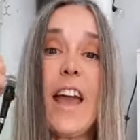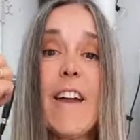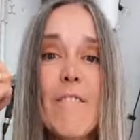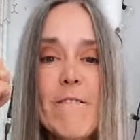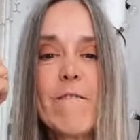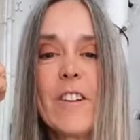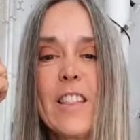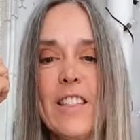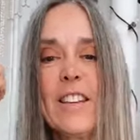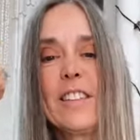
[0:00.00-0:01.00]

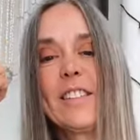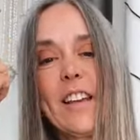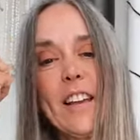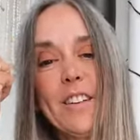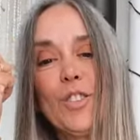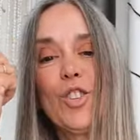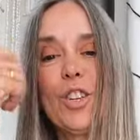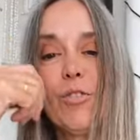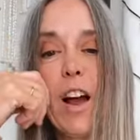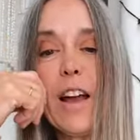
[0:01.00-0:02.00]
Everything is
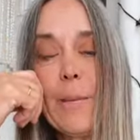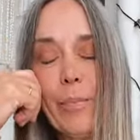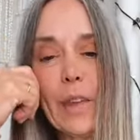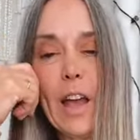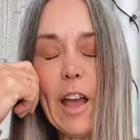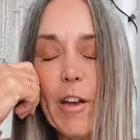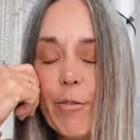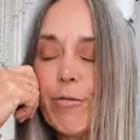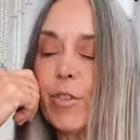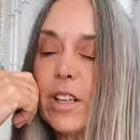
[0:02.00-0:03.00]
energy, right?
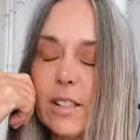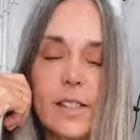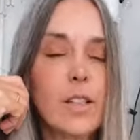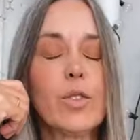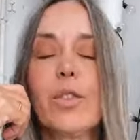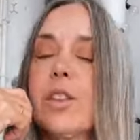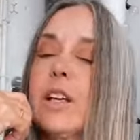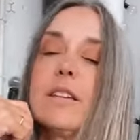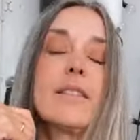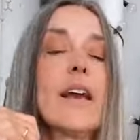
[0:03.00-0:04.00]
Every single
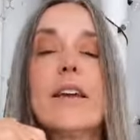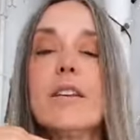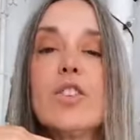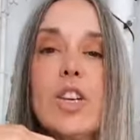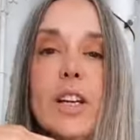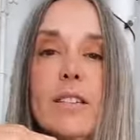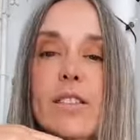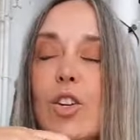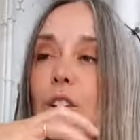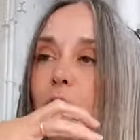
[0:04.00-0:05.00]
thing is energy. And
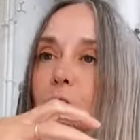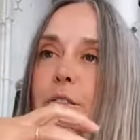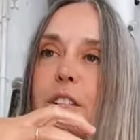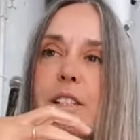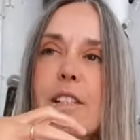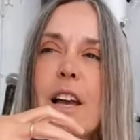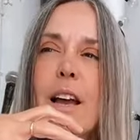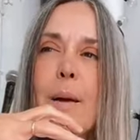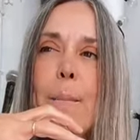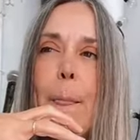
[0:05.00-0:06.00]
so a lot of us,
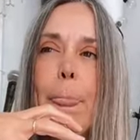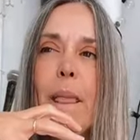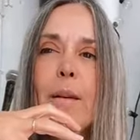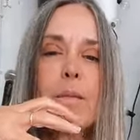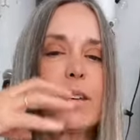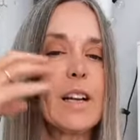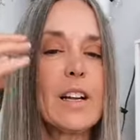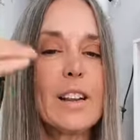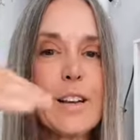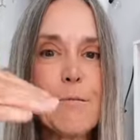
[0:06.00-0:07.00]

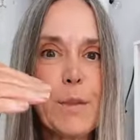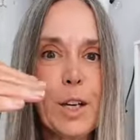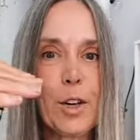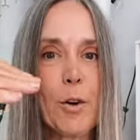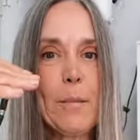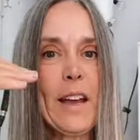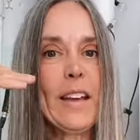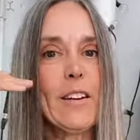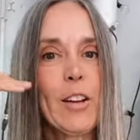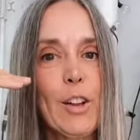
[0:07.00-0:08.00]
leave me a comment
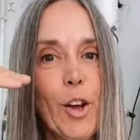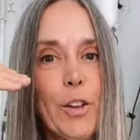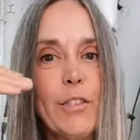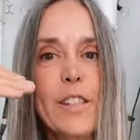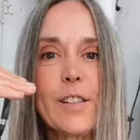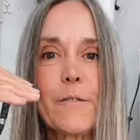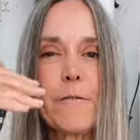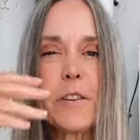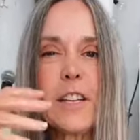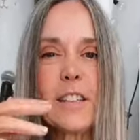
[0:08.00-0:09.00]
here, a lot of us are
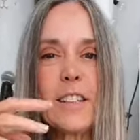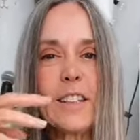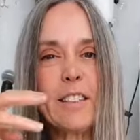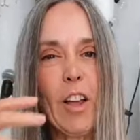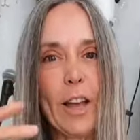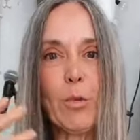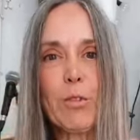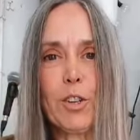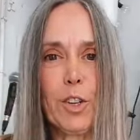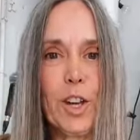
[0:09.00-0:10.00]
feeling like
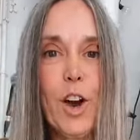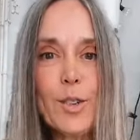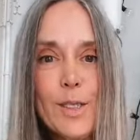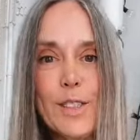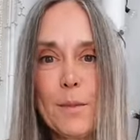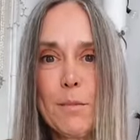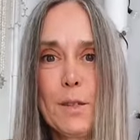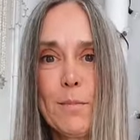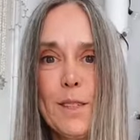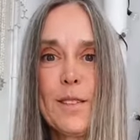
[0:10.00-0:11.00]
we've got cold
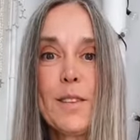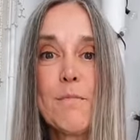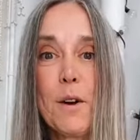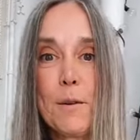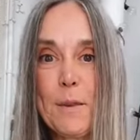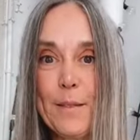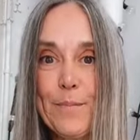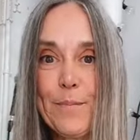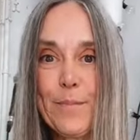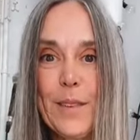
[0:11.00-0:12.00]
symptoms at the moment.
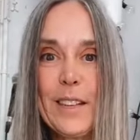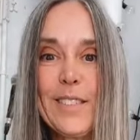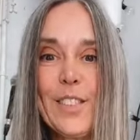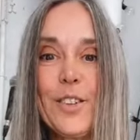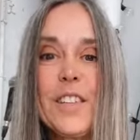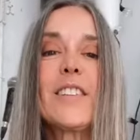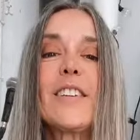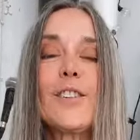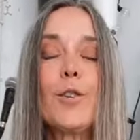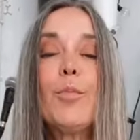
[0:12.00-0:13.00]
And so this
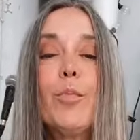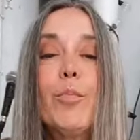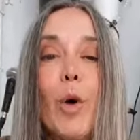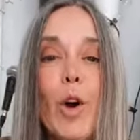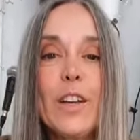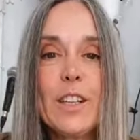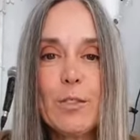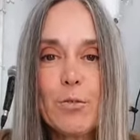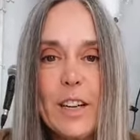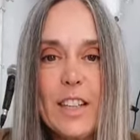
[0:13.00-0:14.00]
is the body
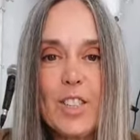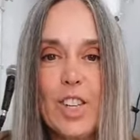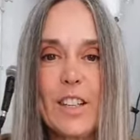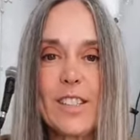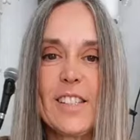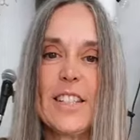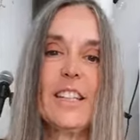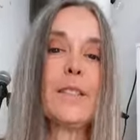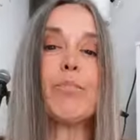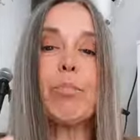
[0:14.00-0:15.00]
readjusting,
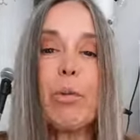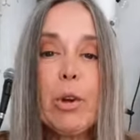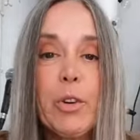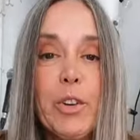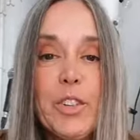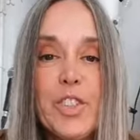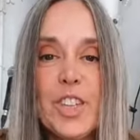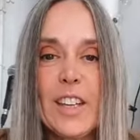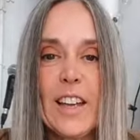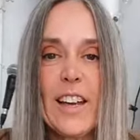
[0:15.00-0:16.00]
it's
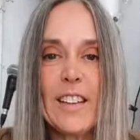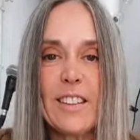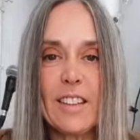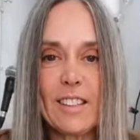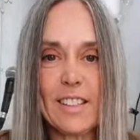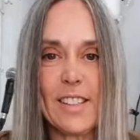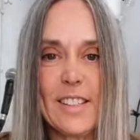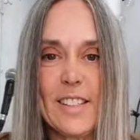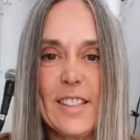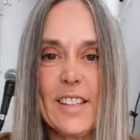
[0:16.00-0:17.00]
purging anything that's
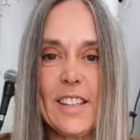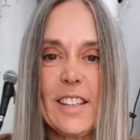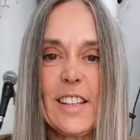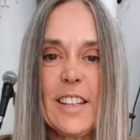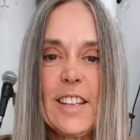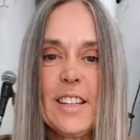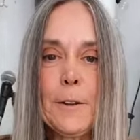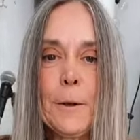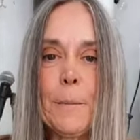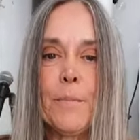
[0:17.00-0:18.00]
acidic.
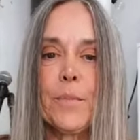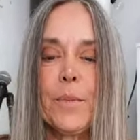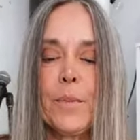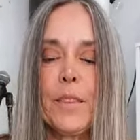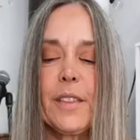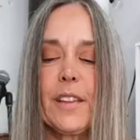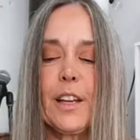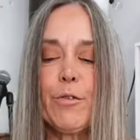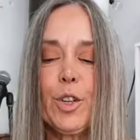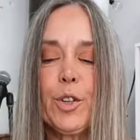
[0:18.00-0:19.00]

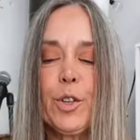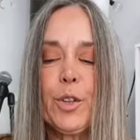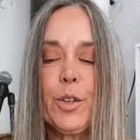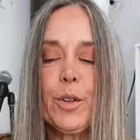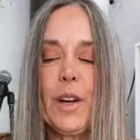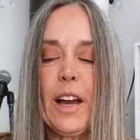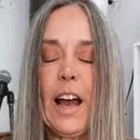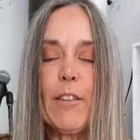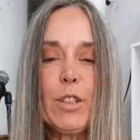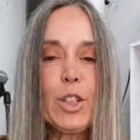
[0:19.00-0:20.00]
If you
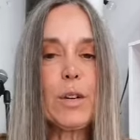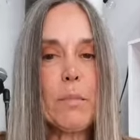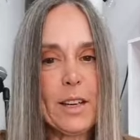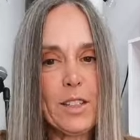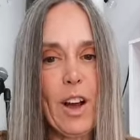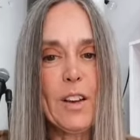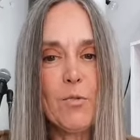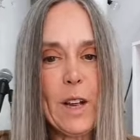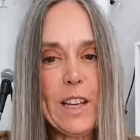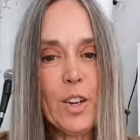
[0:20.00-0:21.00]
have a look at my
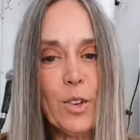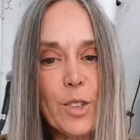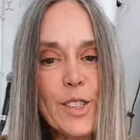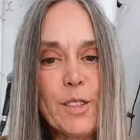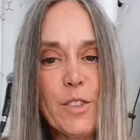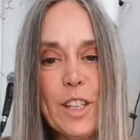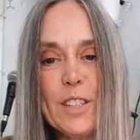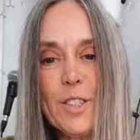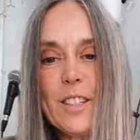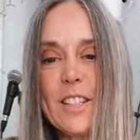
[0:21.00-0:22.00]
9-week course, if you're
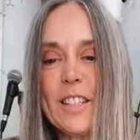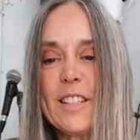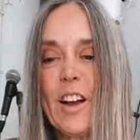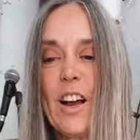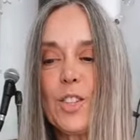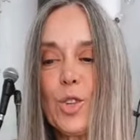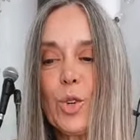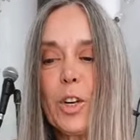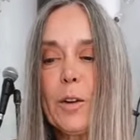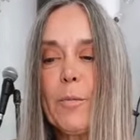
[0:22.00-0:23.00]
interested, I
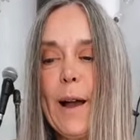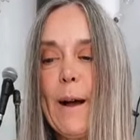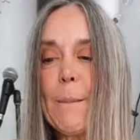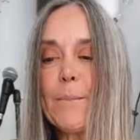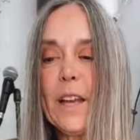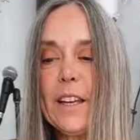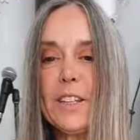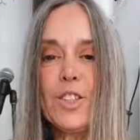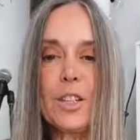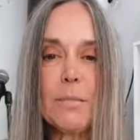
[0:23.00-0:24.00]
talk about
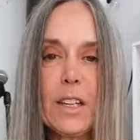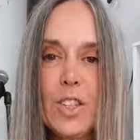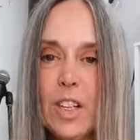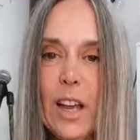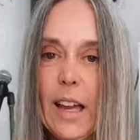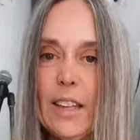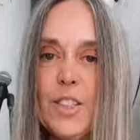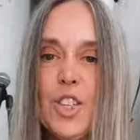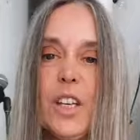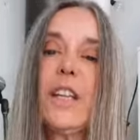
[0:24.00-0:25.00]
energy matching
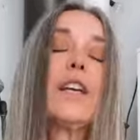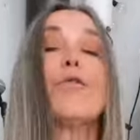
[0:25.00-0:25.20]
energy.